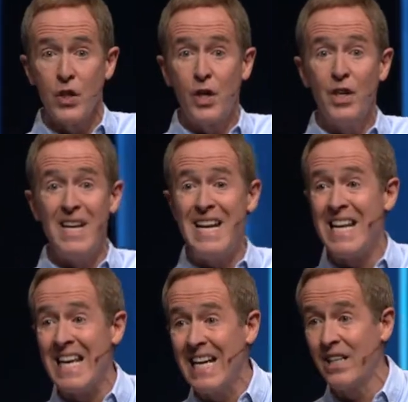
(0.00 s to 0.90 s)
You couldn't
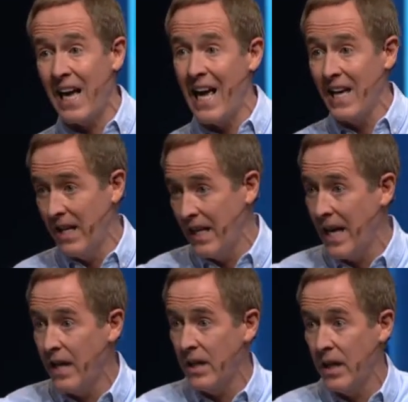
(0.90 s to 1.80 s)
knead,
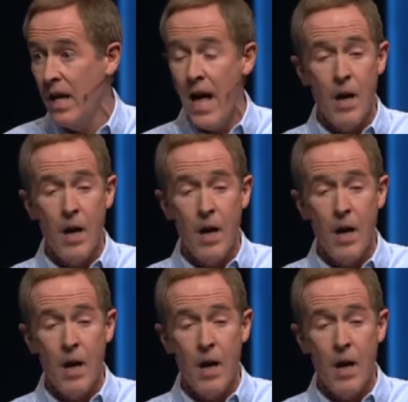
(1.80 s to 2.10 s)
K-N-E-A-D.